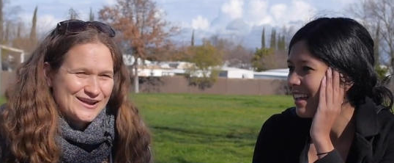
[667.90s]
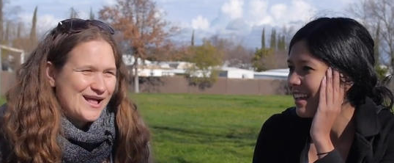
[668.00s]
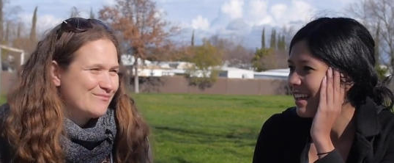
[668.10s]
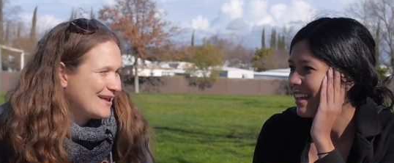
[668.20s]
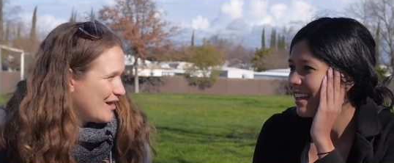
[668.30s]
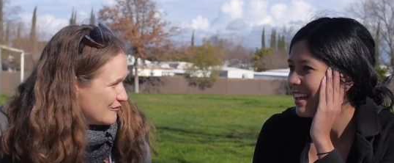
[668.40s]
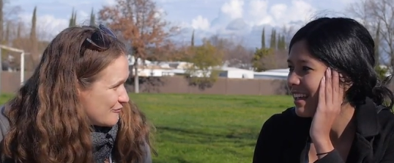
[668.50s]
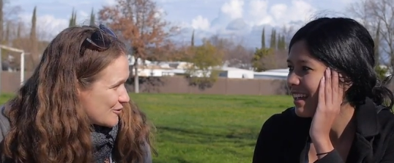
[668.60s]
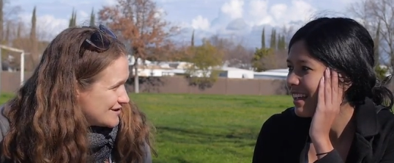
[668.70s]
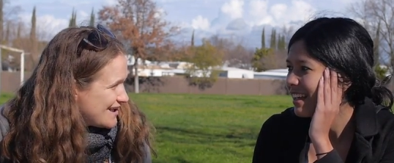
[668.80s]
Speaker 1: camp in
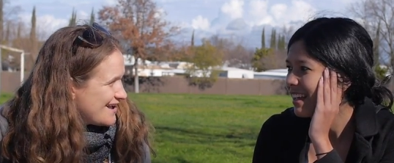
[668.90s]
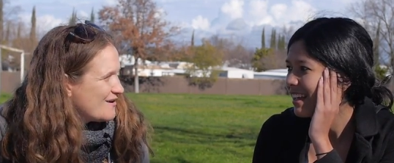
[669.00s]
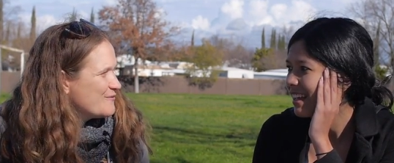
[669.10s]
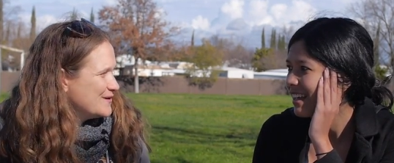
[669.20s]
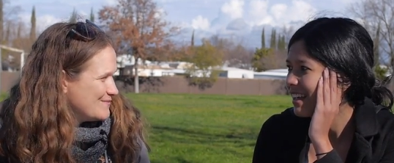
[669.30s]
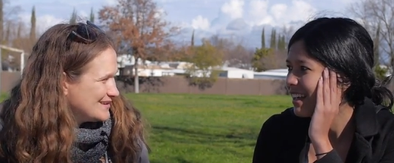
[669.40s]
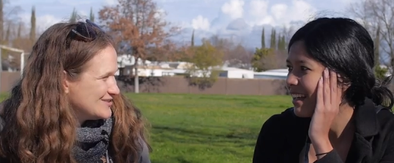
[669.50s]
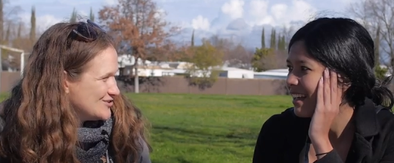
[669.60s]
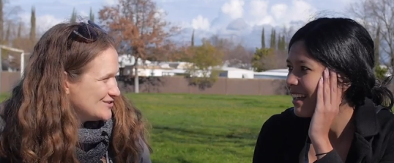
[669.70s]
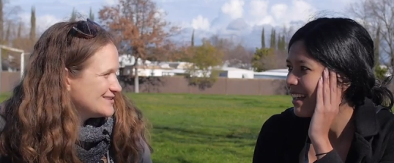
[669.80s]
California, one in
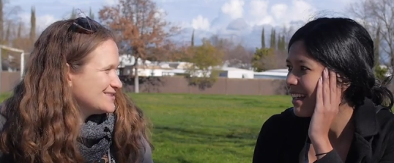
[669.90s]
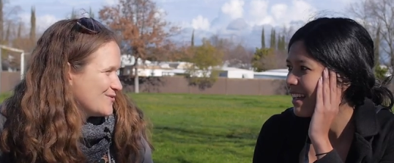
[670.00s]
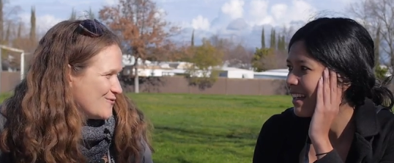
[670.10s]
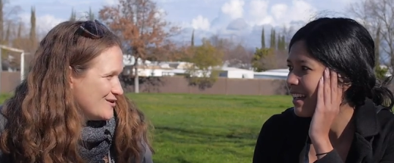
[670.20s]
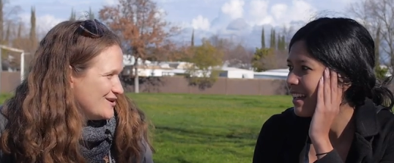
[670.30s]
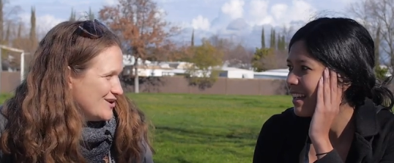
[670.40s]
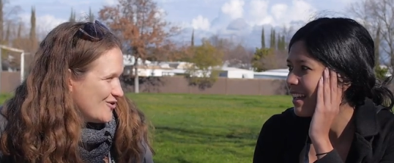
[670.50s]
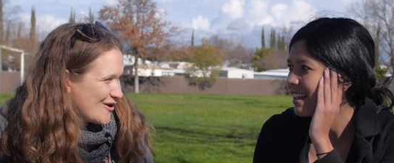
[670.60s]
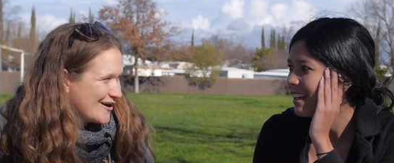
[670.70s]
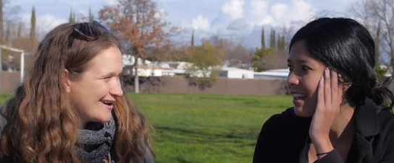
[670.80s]
Massachusetts, and one in New
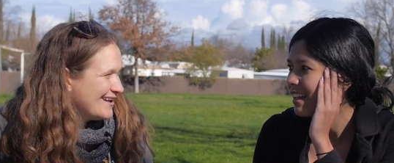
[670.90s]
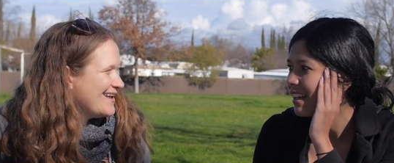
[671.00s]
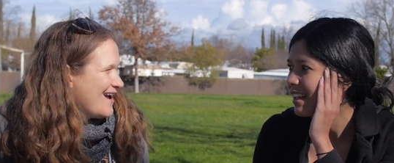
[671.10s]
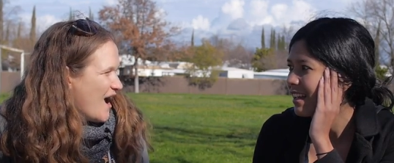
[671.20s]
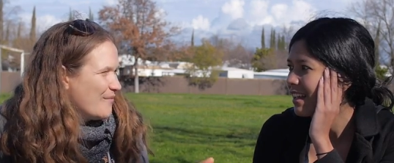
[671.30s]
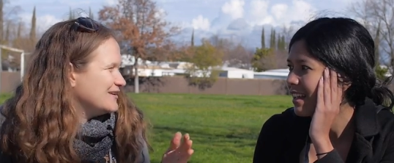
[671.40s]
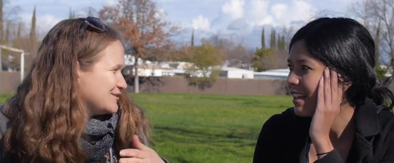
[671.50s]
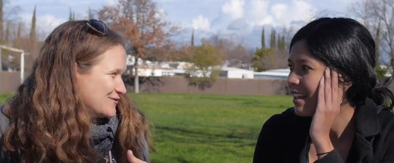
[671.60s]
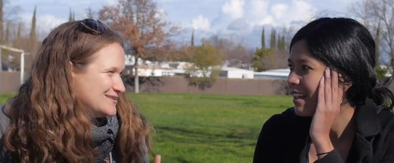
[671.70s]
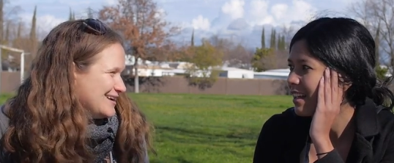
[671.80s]
York at
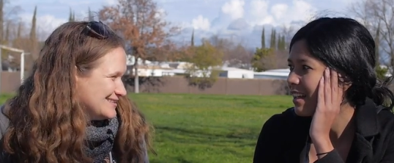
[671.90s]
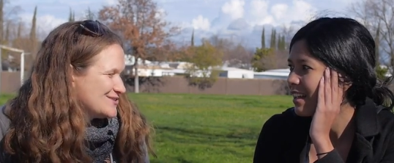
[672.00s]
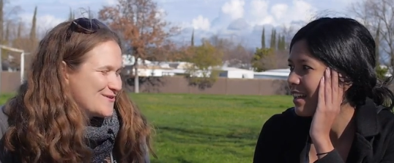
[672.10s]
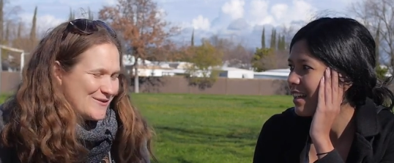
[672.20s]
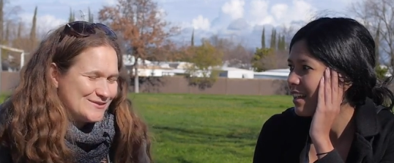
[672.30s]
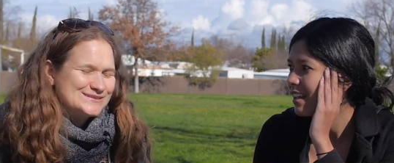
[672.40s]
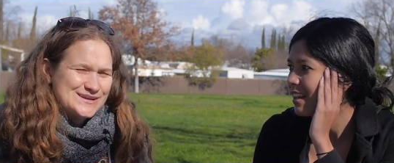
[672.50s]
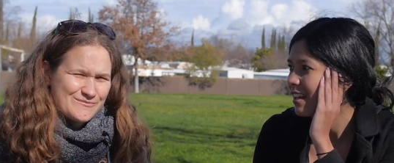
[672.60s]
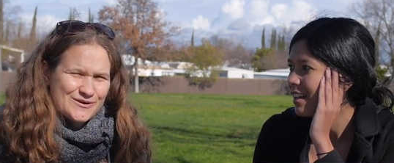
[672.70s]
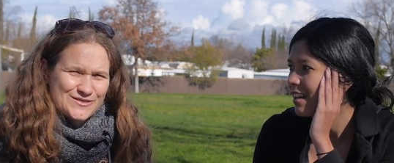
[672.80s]
different dates throughout the
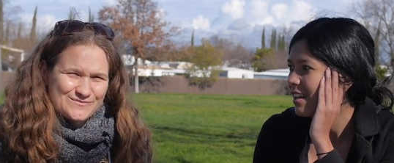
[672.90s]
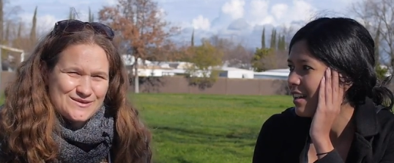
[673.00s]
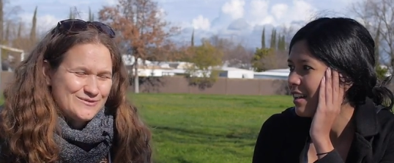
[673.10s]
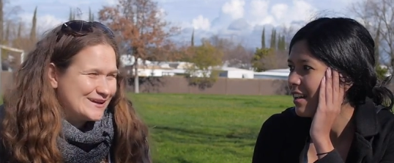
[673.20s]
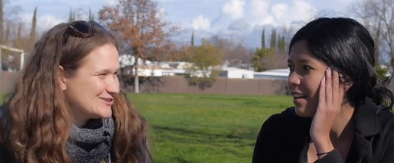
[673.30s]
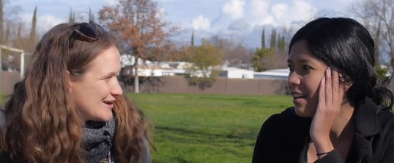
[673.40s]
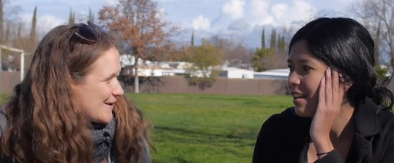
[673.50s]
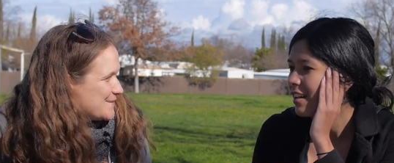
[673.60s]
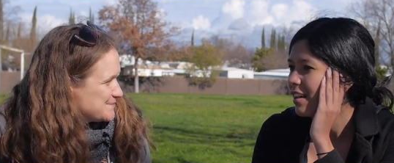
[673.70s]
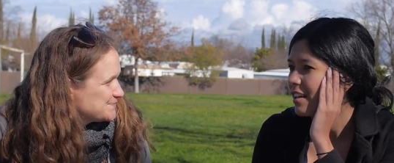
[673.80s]
summer that people can check
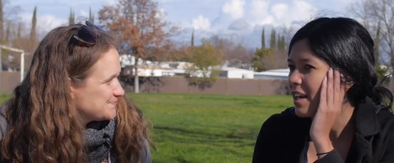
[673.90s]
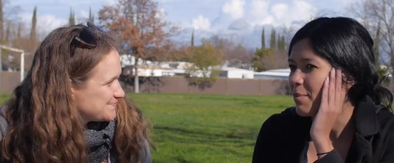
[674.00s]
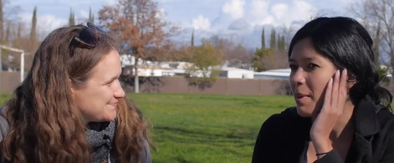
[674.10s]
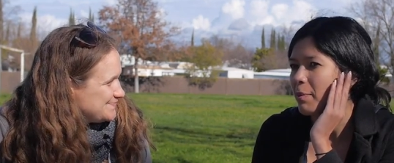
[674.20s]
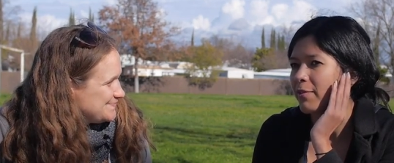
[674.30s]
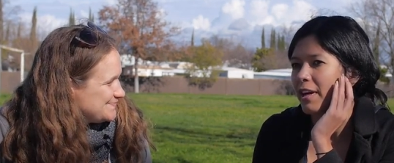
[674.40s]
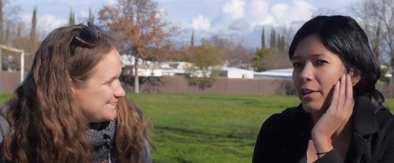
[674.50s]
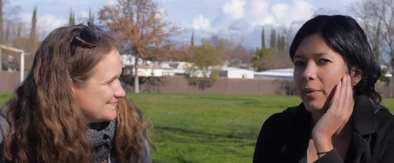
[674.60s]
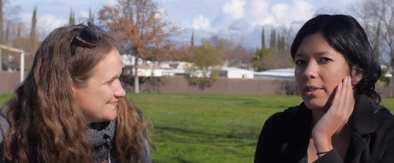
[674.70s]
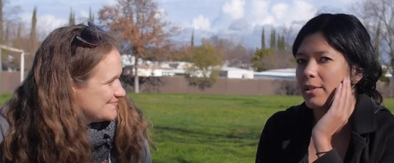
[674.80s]
out.
Speaker 2: Can people find
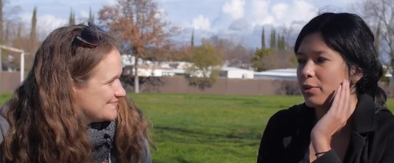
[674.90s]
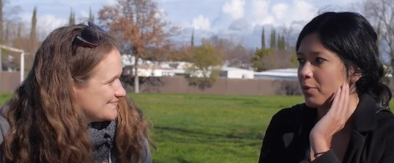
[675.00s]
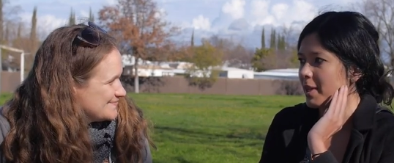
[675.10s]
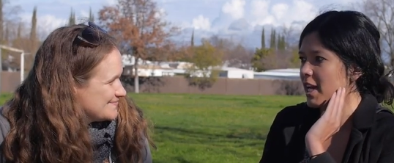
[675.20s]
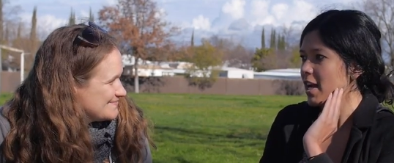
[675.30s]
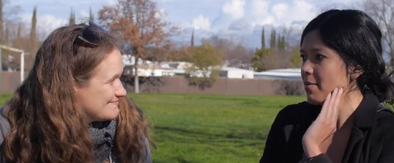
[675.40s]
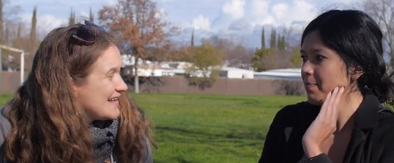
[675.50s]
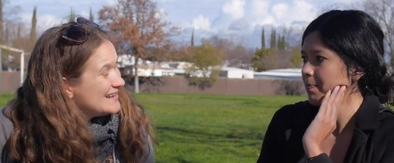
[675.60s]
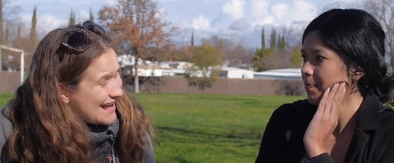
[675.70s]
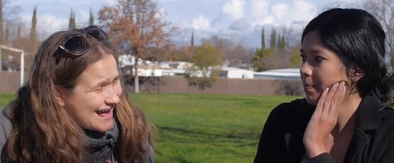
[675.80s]
you on social media?
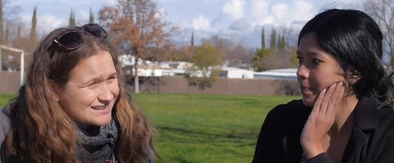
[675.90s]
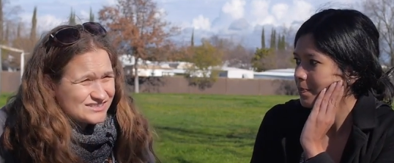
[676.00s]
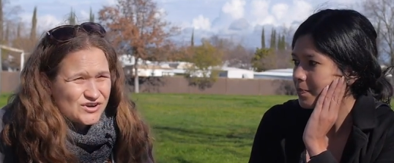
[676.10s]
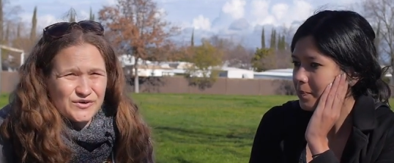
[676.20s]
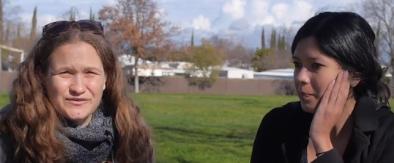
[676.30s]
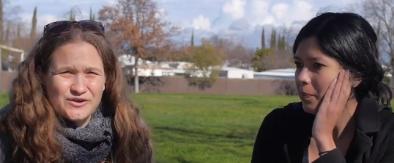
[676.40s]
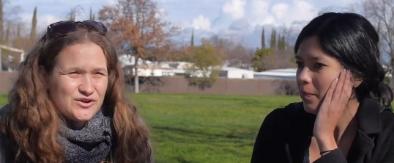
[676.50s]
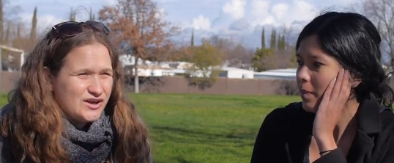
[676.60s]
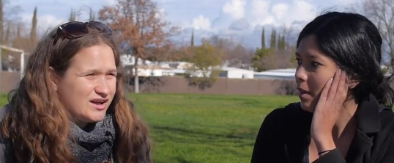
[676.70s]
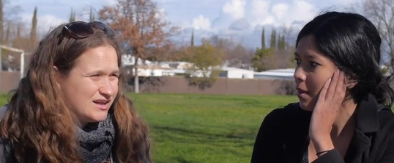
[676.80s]
Speaker 1: Yeah, so if you go
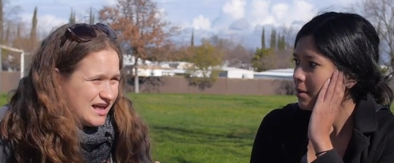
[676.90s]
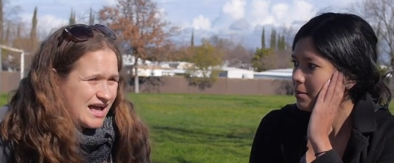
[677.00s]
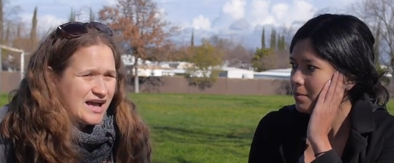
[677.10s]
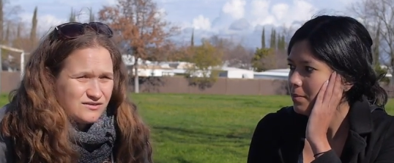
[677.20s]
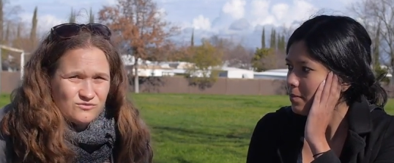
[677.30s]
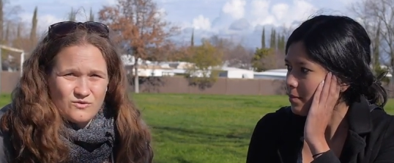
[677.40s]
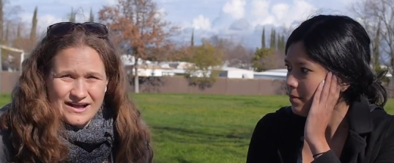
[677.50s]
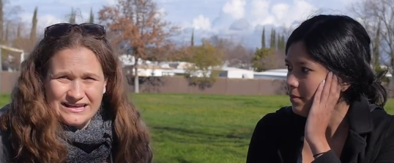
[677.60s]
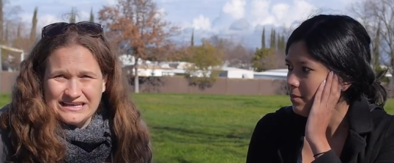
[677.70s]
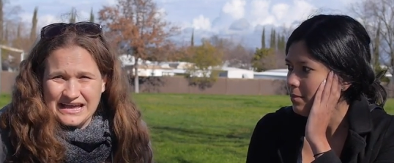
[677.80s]
to
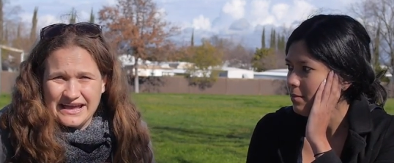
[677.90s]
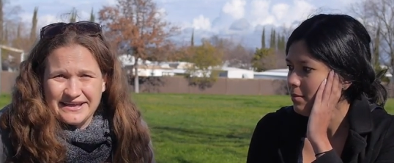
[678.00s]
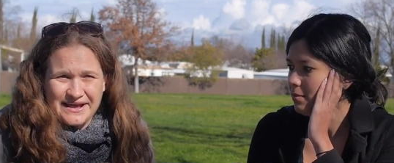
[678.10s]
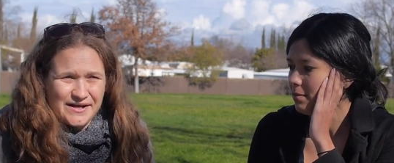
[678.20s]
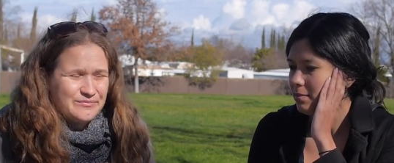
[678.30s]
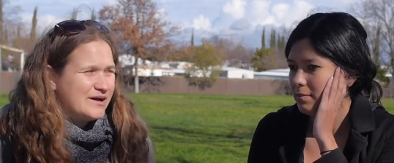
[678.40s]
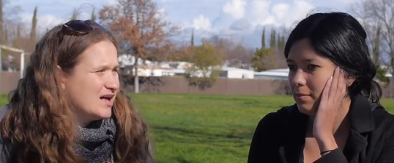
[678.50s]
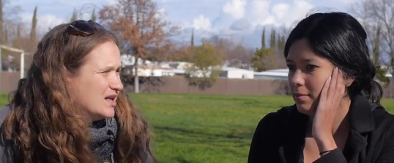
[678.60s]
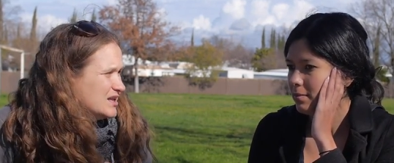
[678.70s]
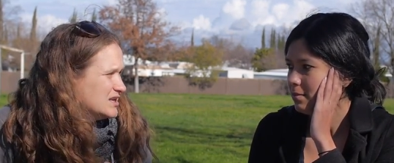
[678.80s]
@YEA Camp
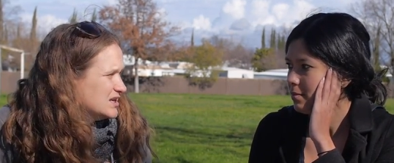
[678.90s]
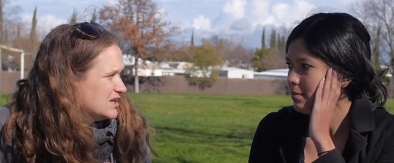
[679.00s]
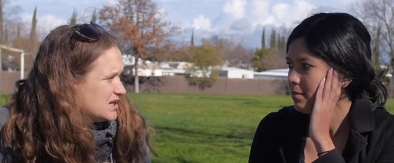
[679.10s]
on